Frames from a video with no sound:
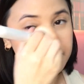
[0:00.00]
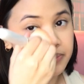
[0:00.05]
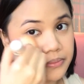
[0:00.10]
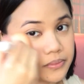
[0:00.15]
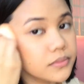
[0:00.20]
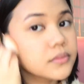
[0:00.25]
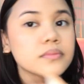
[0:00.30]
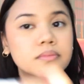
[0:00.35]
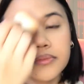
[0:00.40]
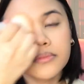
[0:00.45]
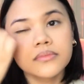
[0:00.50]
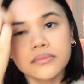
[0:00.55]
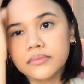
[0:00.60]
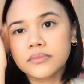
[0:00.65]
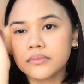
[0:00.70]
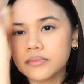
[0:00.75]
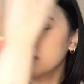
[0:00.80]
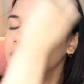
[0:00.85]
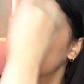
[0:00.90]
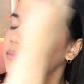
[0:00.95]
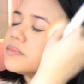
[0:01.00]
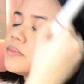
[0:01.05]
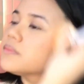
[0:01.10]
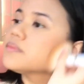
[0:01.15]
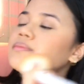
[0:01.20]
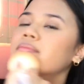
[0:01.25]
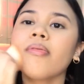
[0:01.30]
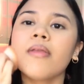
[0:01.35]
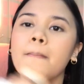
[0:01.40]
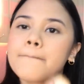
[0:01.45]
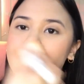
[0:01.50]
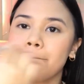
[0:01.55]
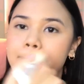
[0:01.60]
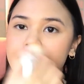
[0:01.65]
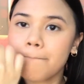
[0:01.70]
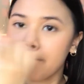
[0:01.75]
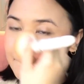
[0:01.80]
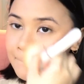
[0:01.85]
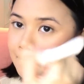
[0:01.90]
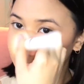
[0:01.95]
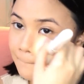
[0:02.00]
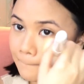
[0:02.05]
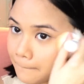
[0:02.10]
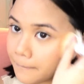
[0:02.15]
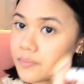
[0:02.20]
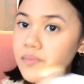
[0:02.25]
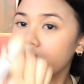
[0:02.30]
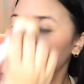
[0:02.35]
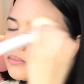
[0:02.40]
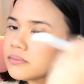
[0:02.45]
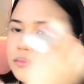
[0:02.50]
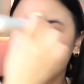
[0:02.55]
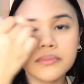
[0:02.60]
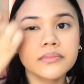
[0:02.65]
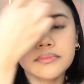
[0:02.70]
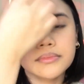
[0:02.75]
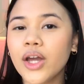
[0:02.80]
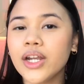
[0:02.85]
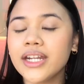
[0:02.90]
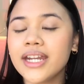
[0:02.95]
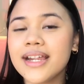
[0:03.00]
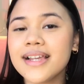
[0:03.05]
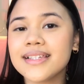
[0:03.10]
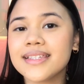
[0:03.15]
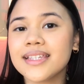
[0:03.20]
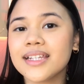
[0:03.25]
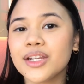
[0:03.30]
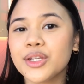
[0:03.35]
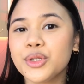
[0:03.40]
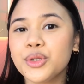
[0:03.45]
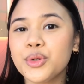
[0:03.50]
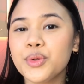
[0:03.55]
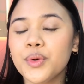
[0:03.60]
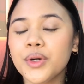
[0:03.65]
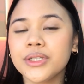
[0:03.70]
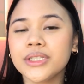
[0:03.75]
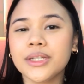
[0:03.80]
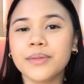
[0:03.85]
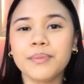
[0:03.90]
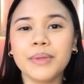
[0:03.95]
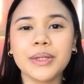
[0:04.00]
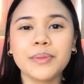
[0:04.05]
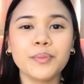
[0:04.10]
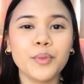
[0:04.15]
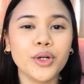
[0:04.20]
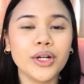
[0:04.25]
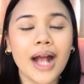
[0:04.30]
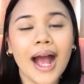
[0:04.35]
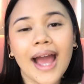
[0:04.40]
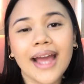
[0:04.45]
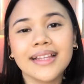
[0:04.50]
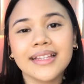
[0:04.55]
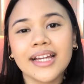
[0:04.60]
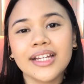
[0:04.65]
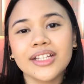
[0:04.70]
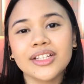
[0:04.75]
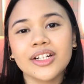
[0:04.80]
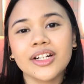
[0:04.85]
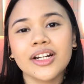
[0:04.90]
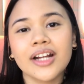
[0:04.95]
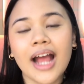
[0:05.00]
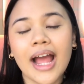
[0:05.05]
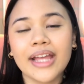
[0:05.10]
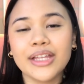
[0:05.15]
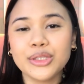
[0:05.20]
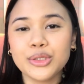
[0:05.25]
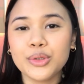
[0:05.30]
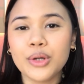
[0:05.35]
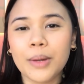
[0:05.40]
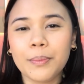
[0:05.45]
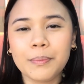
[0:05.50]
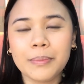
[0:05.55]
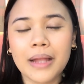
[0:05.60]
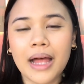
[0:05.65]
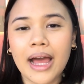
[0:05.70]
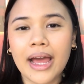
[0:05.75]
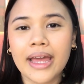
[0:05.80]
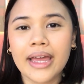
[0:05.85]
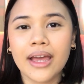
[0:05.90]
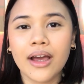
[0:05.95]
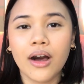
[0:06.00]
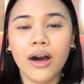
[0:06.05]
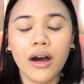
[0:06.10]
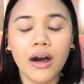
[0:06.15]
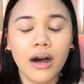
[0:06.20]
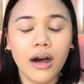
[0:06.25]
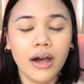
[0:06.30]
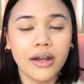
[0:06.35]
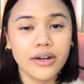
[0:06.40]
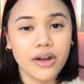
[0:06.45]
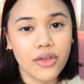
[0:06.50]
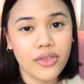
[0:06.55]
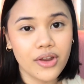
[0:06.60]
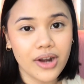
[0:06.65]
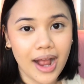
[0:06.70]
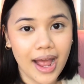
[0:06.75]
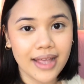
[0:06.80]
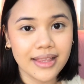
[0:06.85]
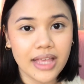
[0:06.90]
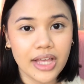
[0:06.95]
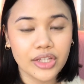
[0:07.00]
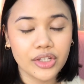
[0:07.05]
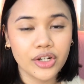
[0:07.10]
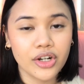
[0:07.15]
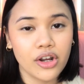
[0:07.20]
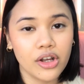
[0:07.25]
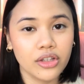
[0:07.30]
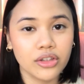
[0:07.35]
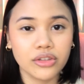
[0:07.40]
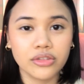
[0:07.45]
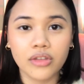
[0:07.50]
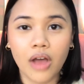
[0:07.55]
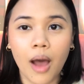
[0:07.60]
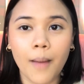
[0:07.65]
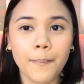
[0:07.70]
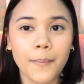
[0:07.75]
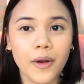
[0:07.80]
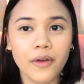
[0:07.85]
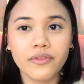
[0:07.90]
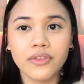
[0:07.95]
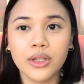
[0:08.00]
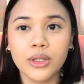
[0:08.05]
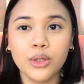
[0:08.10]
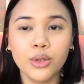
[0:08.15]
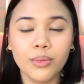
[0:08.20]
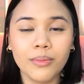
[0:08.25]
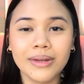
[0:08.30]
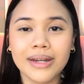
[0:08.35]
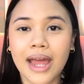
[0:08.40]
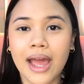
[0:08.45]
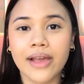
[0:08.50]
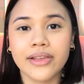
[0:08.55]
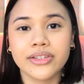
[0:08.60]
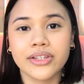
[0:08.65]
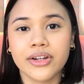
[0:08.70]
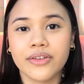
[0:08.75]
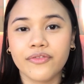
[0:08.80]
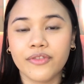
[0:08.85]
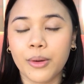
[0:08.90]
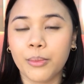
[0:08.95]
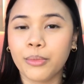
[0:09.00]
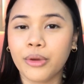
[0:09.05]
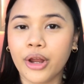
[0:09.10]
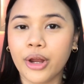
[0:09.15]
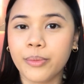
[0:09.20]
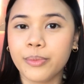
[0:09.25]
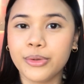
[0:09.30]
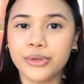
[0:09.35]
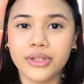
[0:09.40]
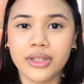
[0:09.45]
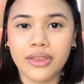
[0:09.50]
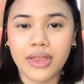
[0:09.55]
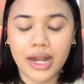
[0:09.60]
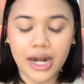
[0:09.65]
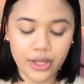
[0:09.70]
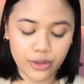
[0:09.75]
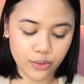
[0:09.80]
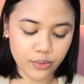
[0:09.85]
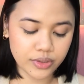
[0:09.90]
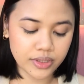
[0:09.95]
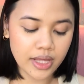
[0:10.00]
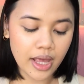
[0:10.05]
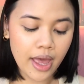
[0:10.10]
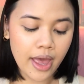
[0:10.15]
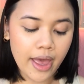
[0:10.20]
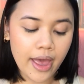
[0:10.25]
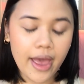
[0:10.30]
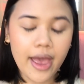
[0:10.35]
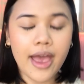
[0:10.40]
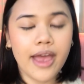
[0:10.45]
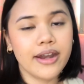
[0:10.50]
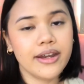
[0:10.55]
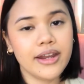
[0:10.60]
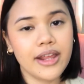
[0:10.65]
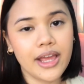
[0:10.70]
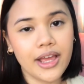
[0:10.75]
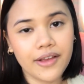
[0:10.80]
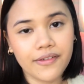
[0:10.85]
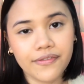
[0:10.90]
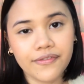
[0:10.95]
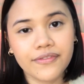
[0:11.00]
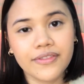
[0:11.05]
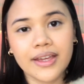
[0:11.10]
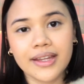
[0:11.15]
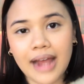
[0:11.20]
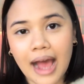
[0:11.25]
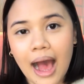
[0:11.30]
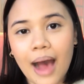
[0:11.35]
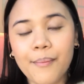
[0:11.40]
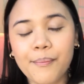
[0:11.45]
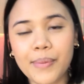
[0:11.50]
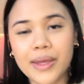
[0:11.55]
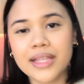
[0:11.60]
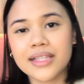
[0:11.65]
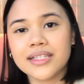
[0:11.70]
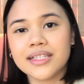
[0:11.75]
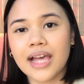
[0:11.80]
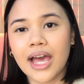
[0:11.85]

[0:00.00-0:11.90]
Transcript: yung face ko and maybe add a bit of coverage. On days that I do want a bit more highlighter, I do apply another highlighter on top of the luminizer from Rare Beauty that I used. And if that happens,